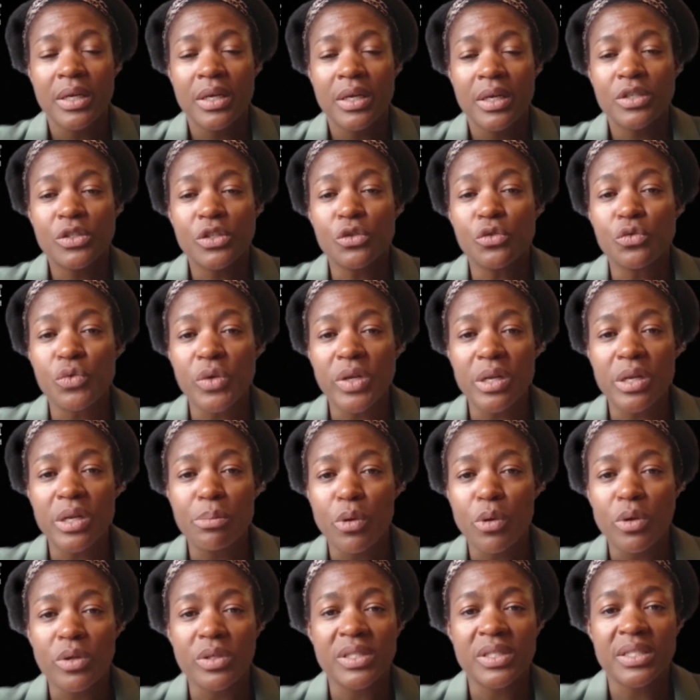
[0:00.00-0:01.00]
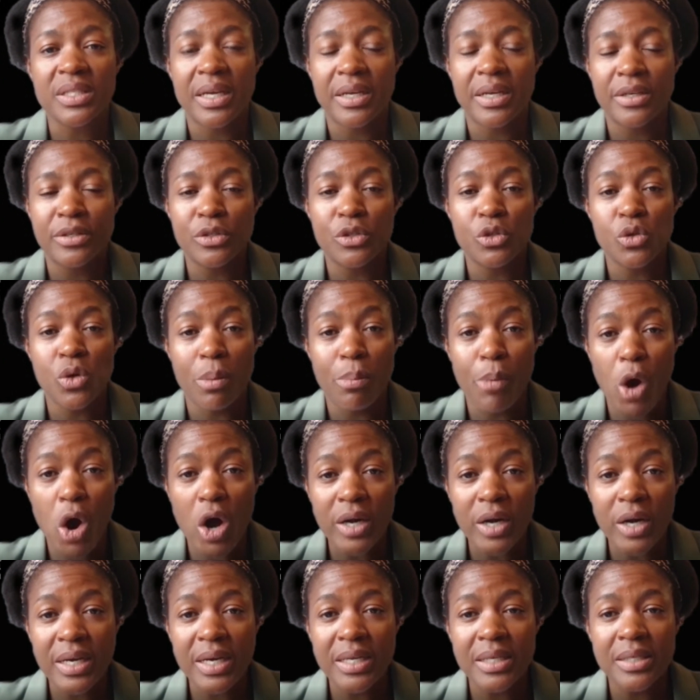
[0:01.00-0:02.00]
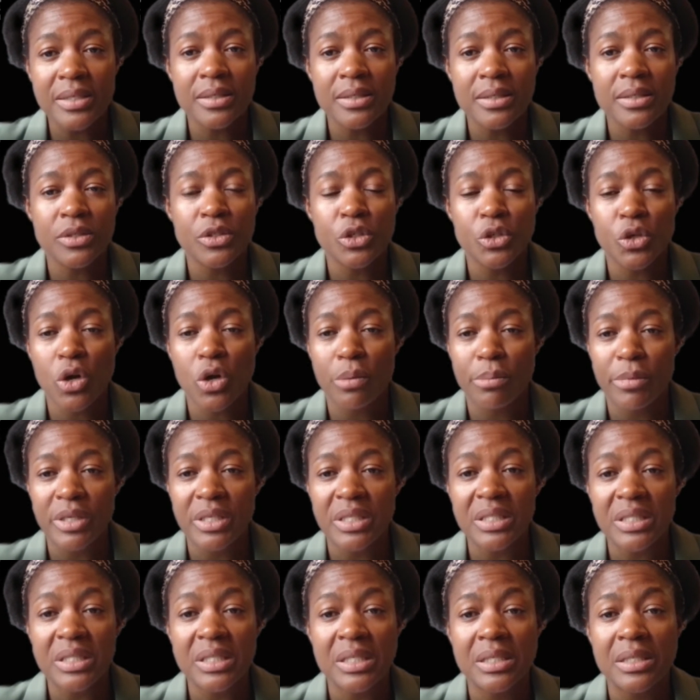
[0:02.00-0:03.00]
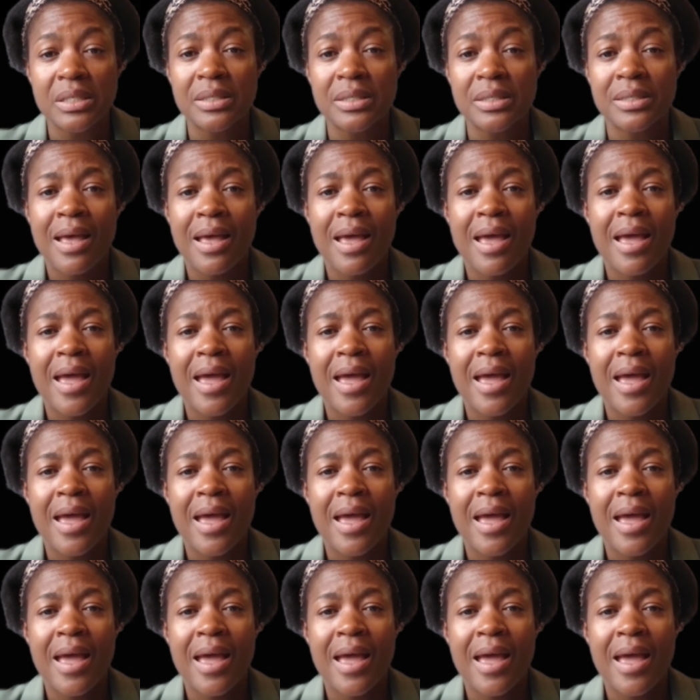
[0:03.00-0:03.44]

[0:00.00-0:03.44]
So it really boils down to our partners, to communities,